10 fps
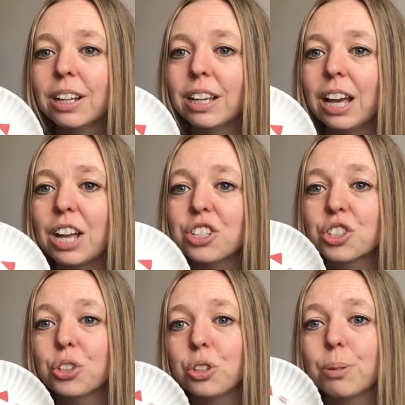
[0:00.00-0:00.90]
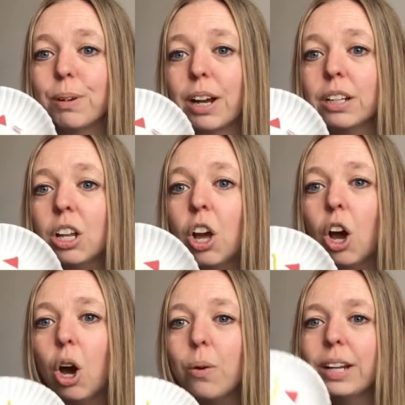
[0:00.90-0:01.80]
I just glued them on.
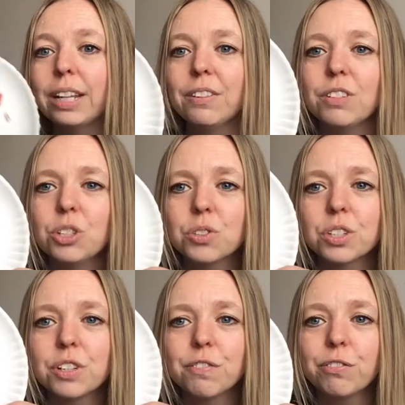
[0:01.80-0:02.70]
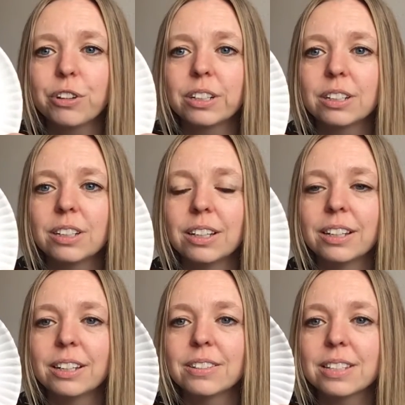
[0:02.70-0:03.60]
Oh, and I even used the tinfoil.
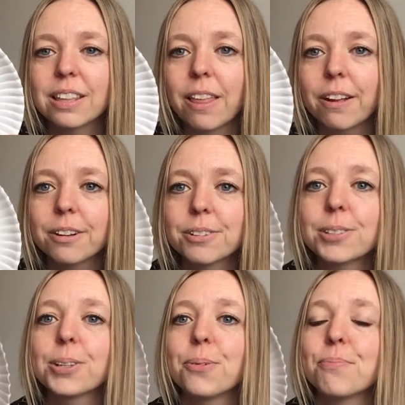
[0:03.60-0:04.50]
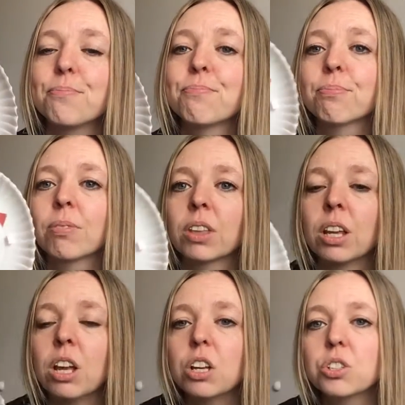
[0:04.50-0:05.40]
You can see that there.
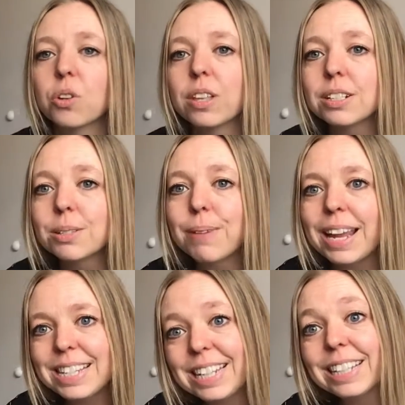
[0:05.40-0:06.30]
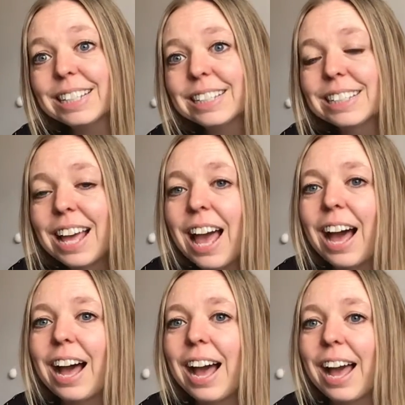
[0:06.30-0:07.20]
So there's some ideas.
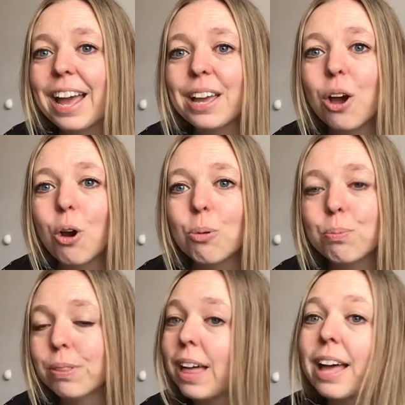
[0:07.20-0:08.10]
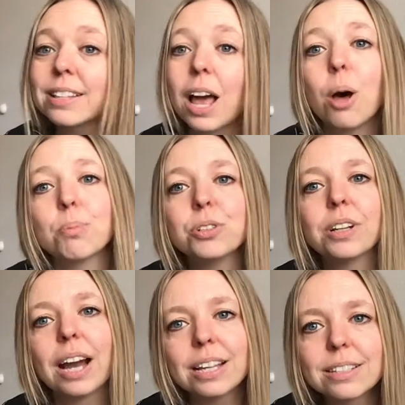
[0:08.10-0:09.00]
I hope that helps you
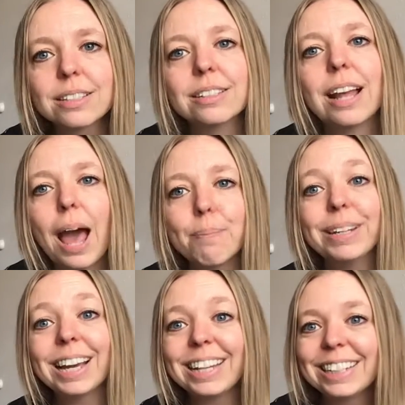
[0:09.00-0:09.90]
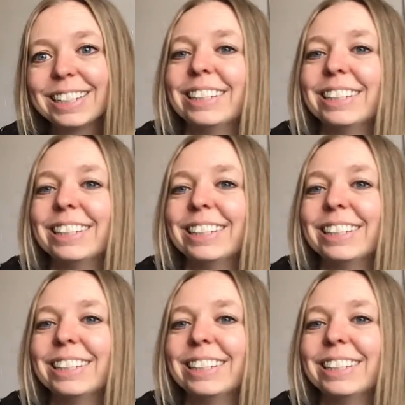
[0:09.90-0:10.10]
guys, and happy cutting.